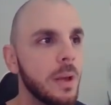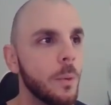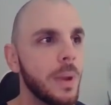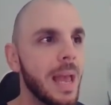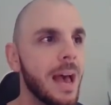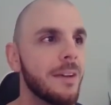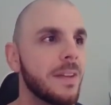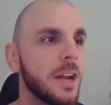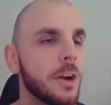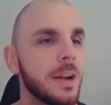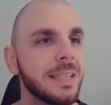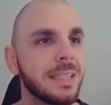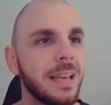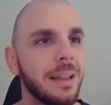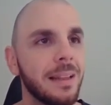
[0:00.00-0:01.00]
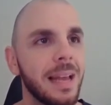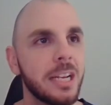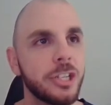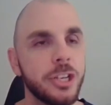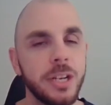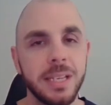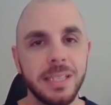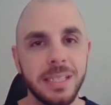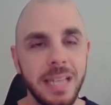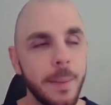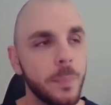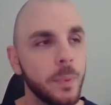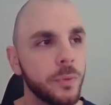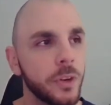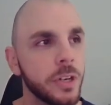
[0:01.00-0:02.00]
We have here his collection
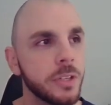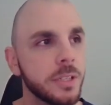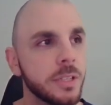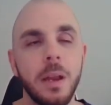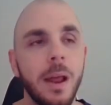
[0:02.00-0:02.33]
Stapleverse.